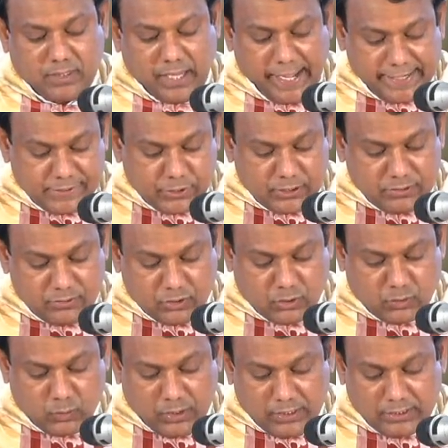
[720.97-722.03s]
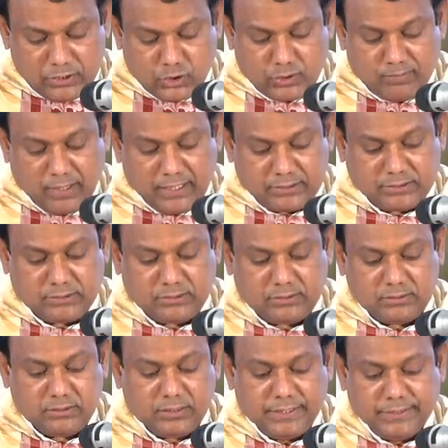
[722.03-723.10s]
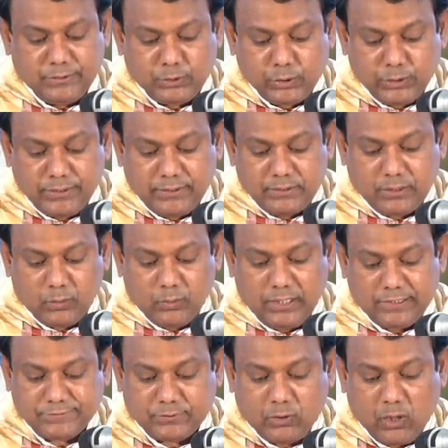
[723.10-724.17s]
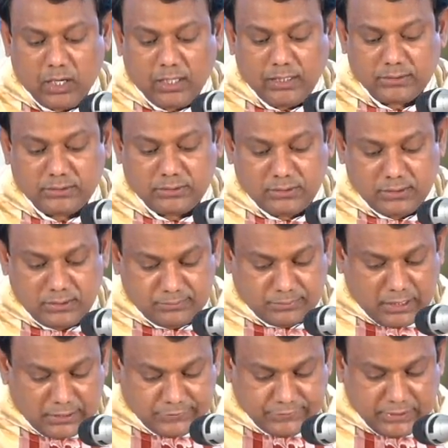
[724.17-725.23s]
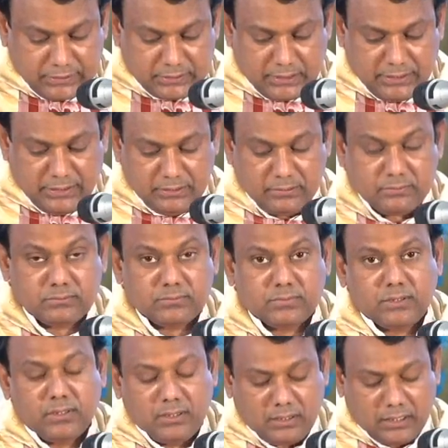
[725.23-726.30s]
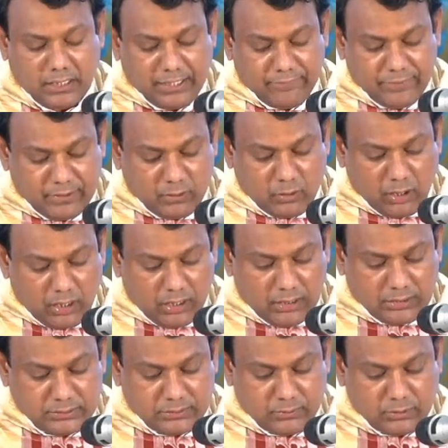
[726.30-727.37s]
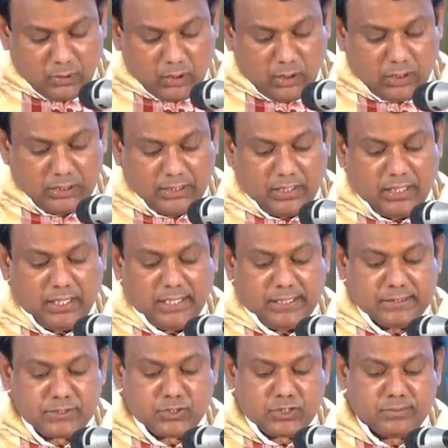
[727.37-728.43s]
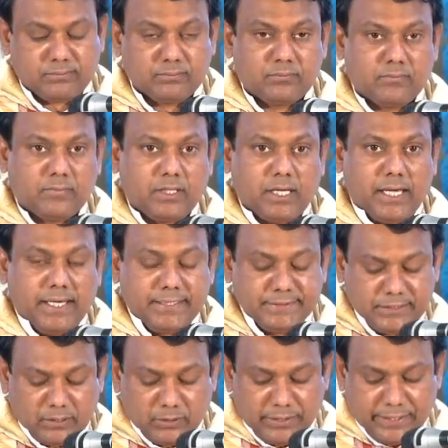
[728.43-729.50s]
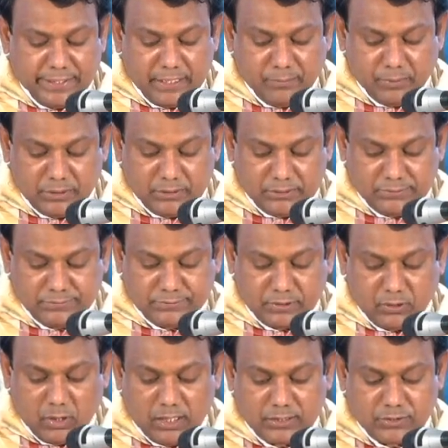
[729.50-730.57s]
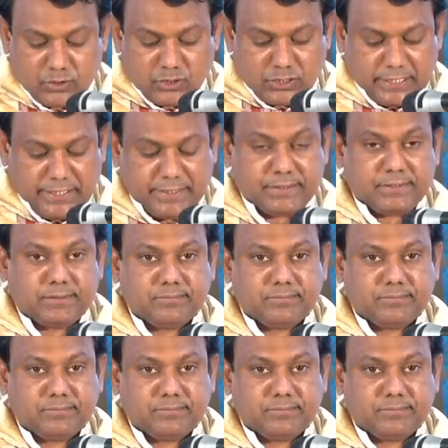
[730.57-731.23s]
actions, words, but in doing the will of God perfectly, loving God with all our hearts and our neighbor for God's sake,